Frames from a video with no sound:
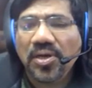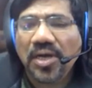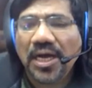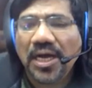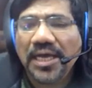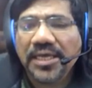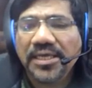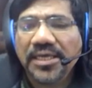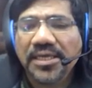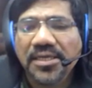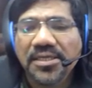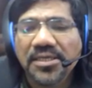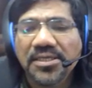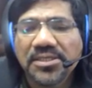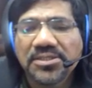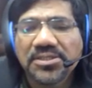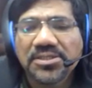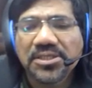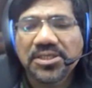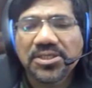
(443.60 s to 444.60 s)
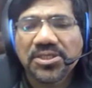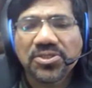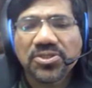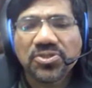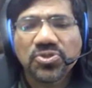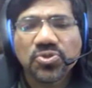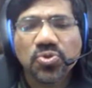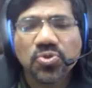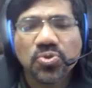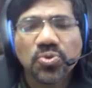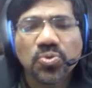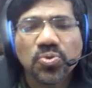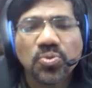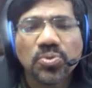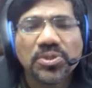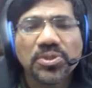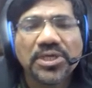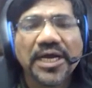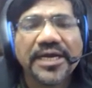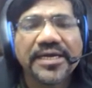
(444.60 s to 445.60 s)
I can easily show you
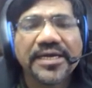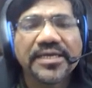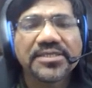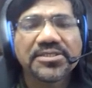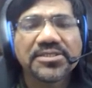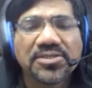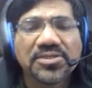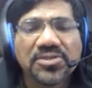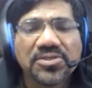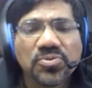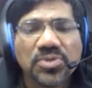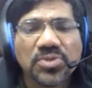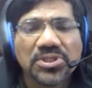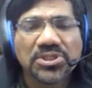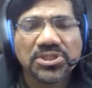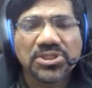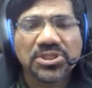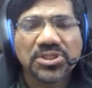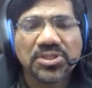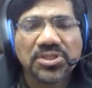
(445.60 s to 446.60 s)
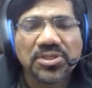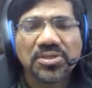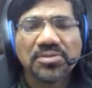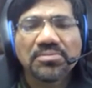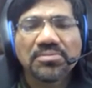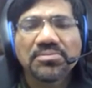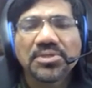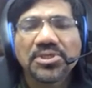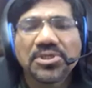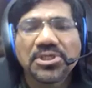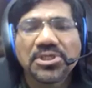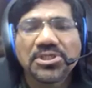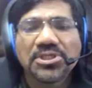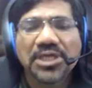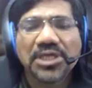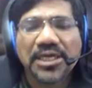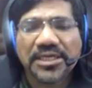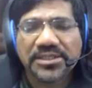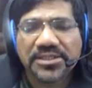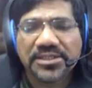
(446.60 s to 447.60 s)
dry deciduous. You can see the trees
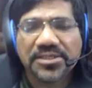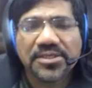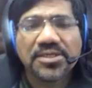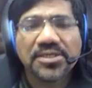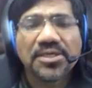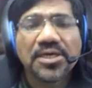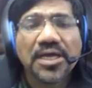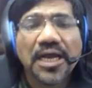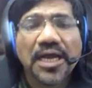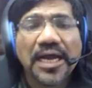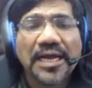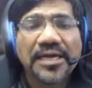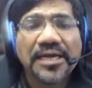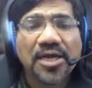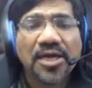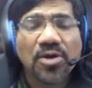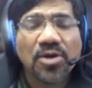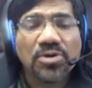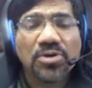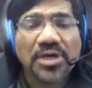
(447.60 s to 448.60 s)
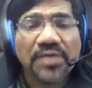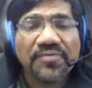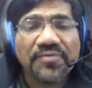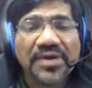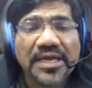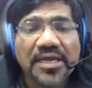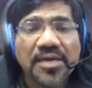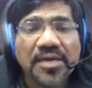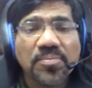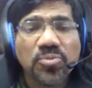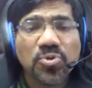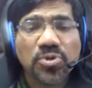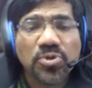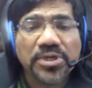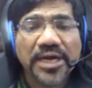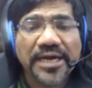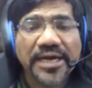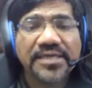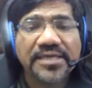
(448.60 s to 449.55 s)
are lesser. And now when I come to dry